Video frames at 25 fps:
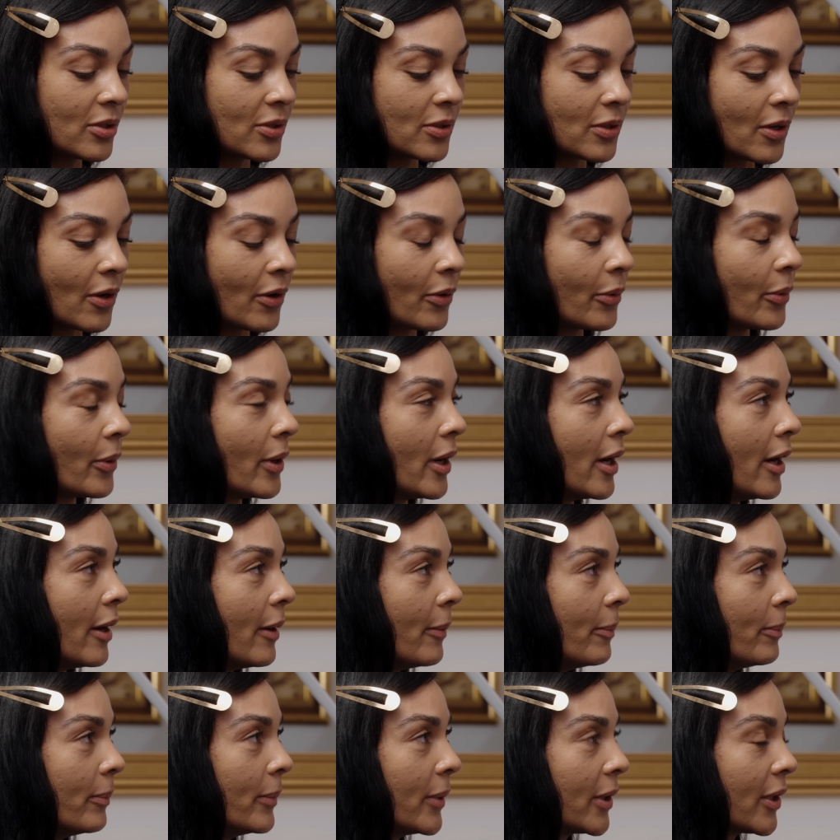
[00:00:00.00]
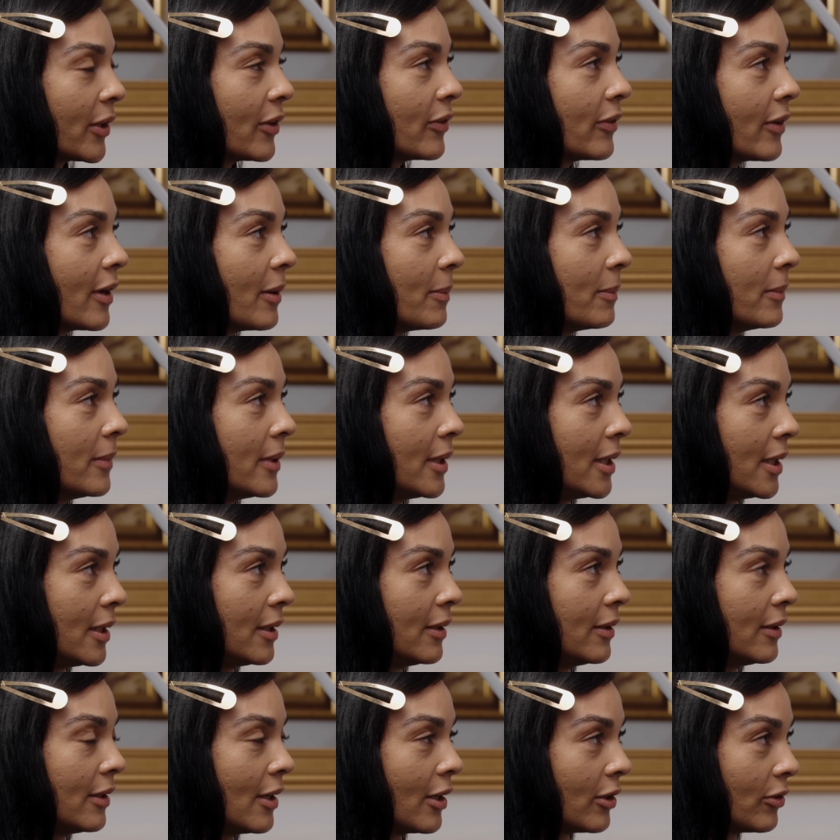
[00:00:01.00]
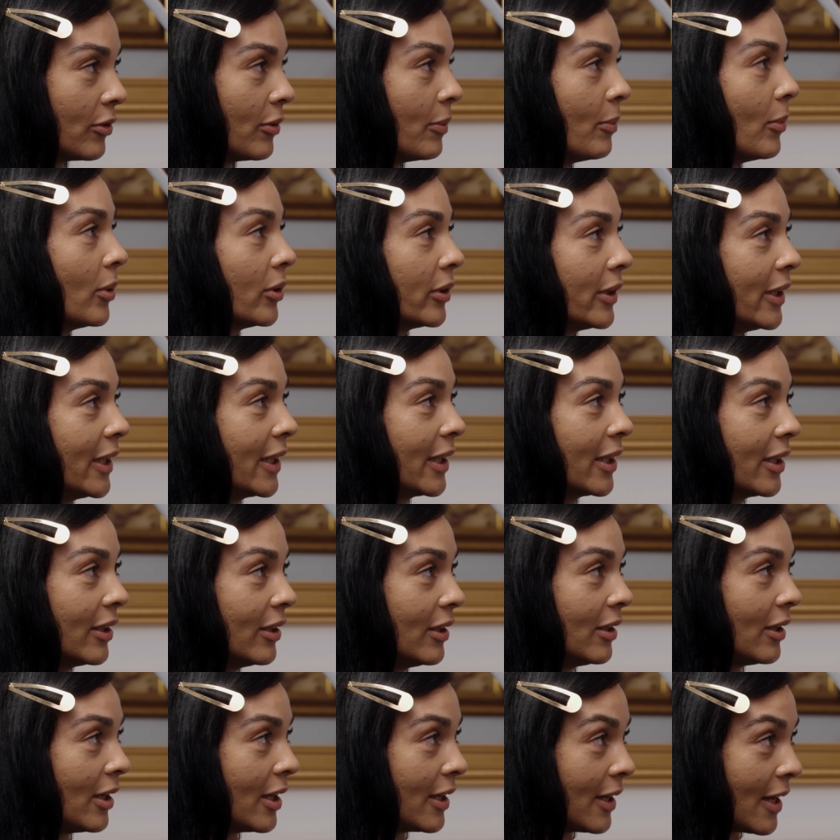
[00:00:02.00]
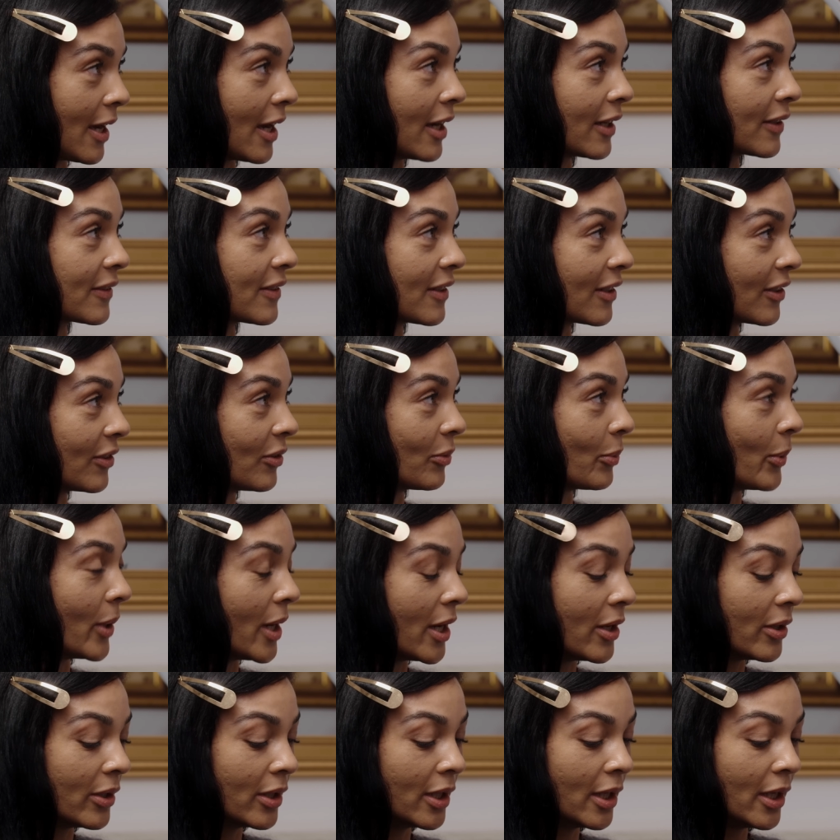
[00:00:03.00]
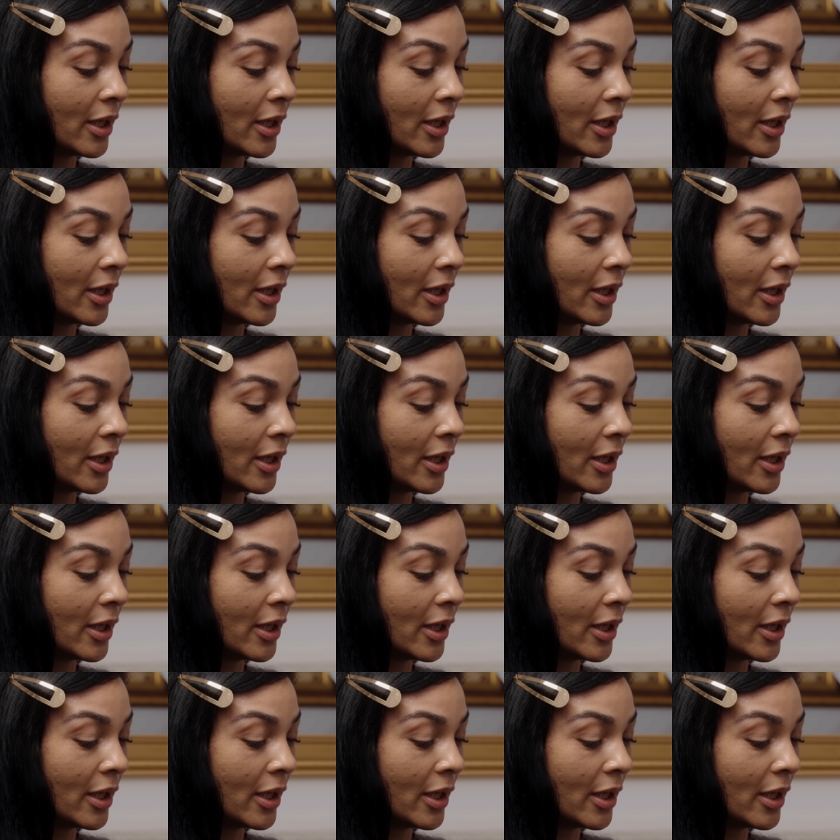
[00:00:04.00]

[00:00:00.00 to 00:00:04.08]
So because I do modelling and acting as well,